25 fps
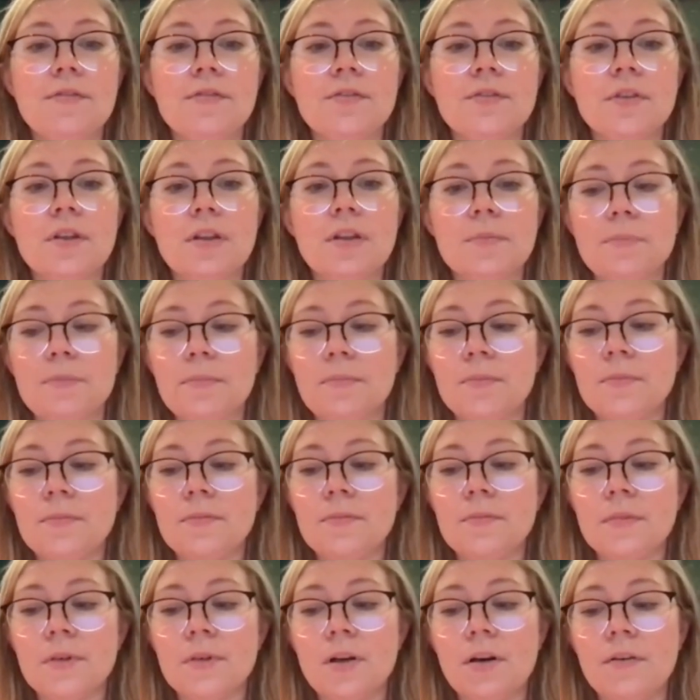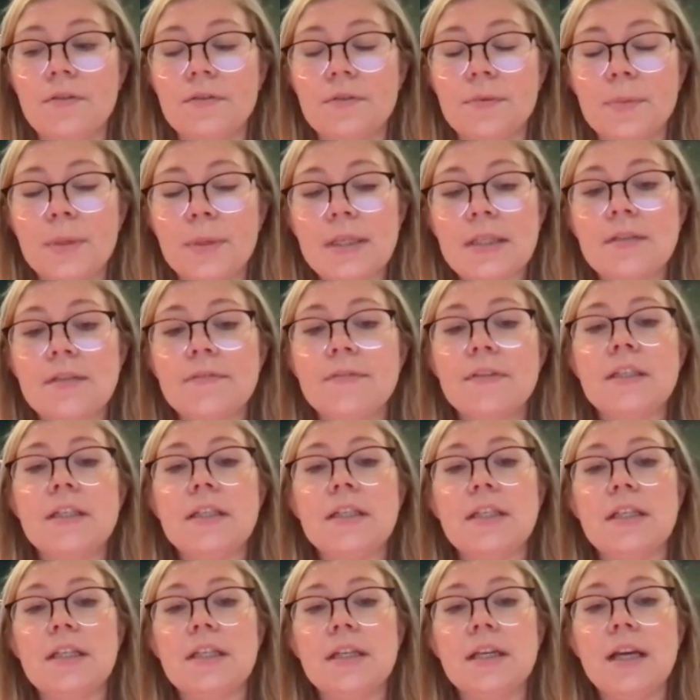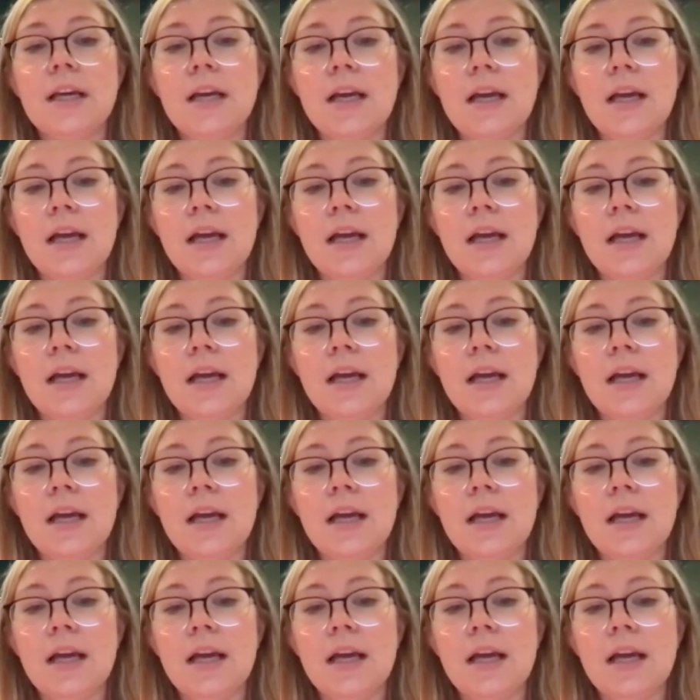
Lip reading: specificity